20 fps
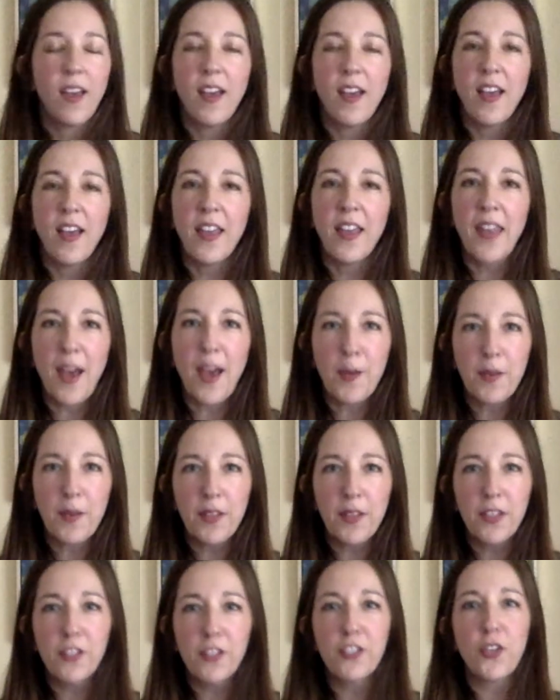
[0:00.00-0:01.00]
And now I'm
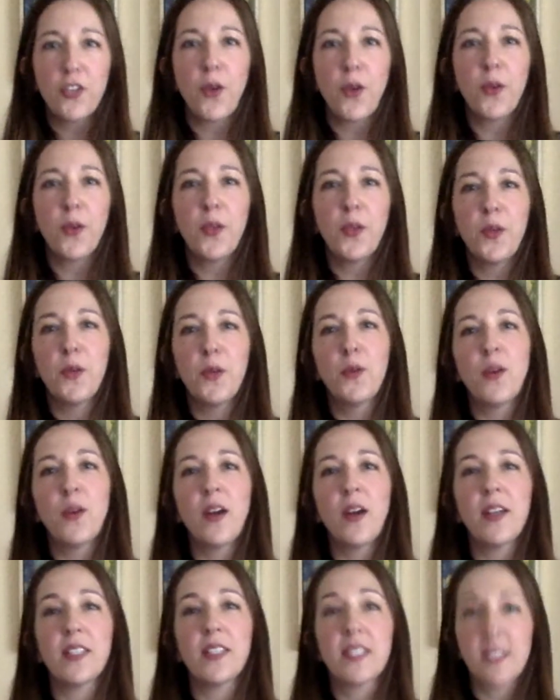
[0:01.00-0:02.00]
going to show you
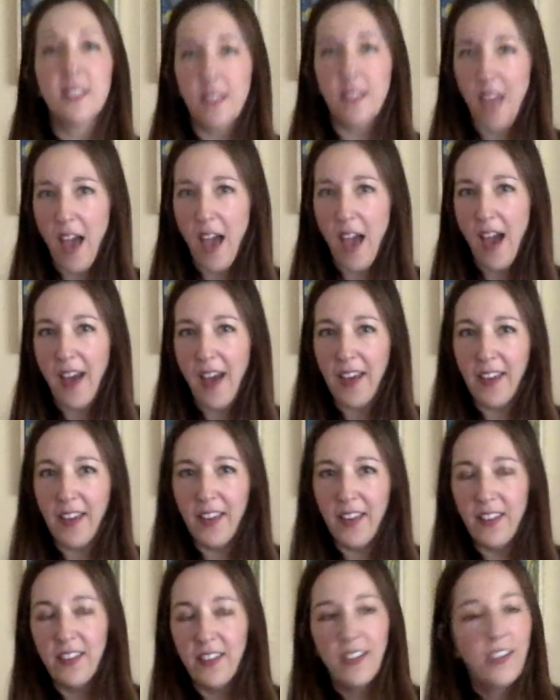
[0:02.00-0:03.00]
a
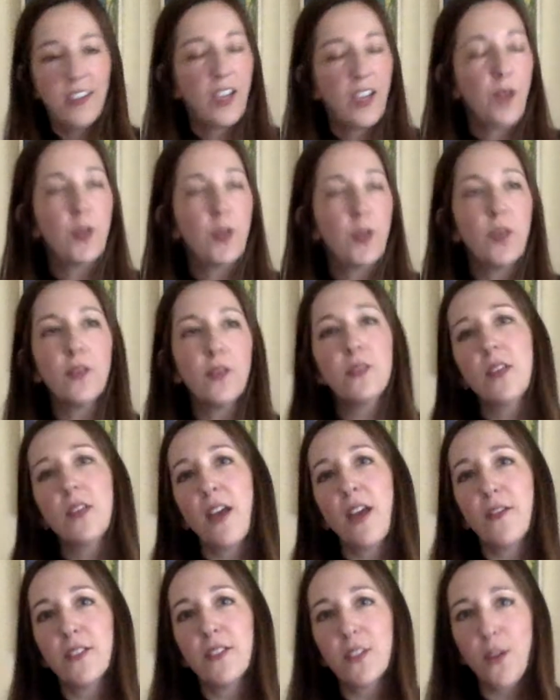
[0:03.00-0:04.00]
slide. And we don't
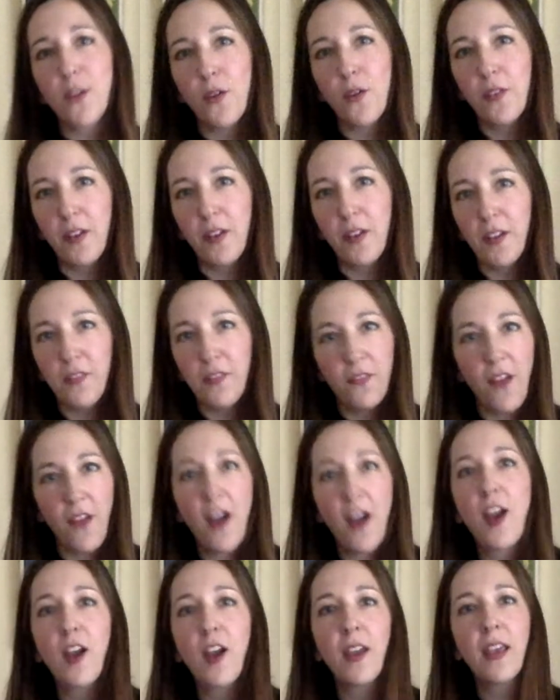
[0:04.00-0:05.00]
have to go very
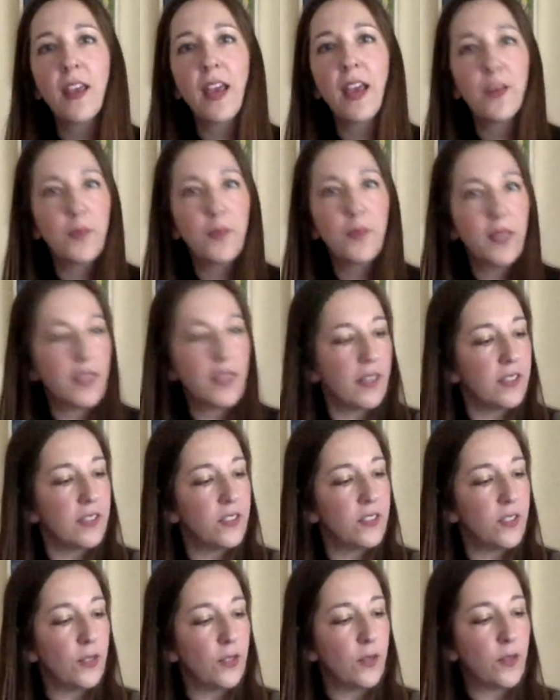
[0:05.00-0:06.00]
far. Again, we can
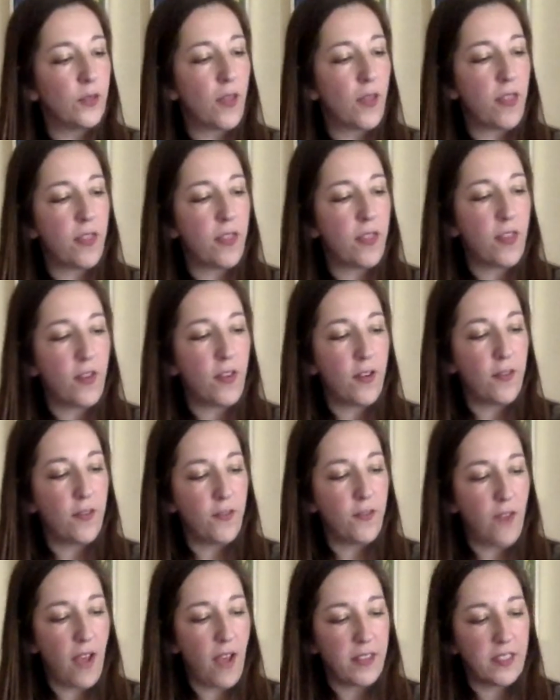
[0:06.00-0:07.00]
do the 3rd
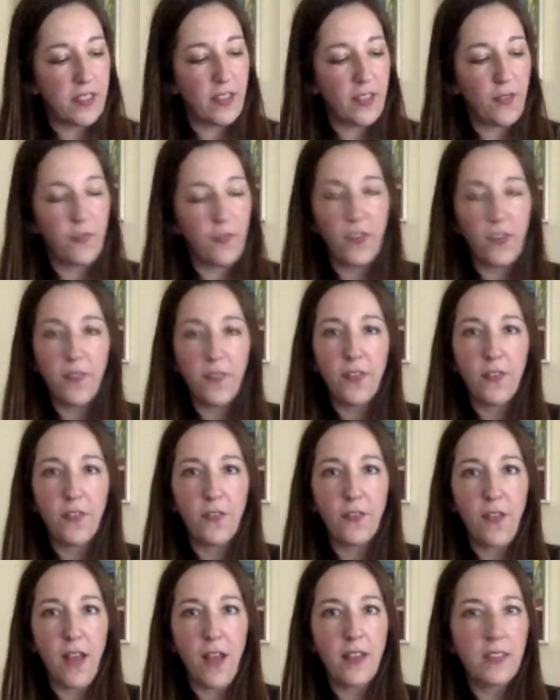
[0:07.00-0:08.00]
fret to the 5th
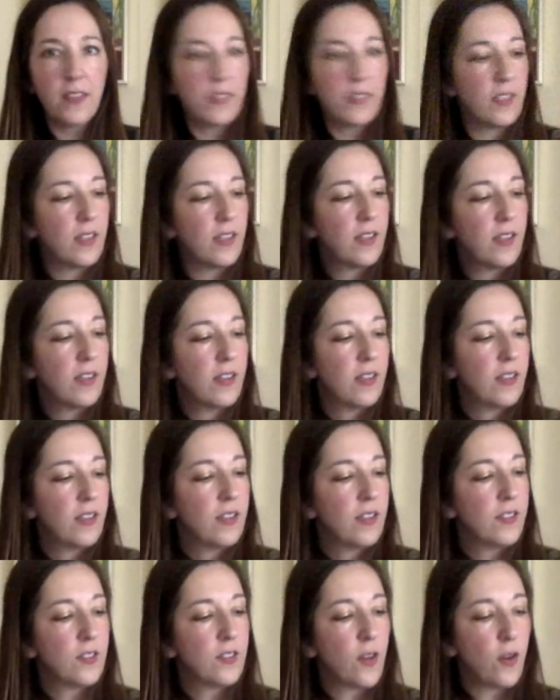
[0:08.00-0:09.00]
fret.
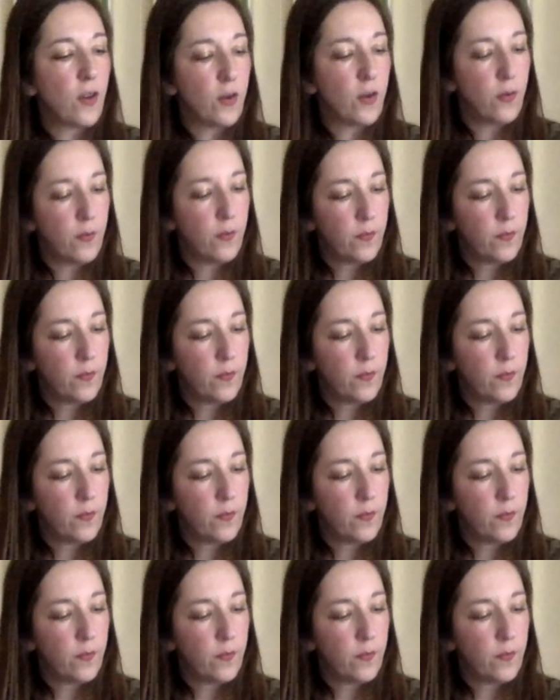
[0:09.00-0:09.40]
So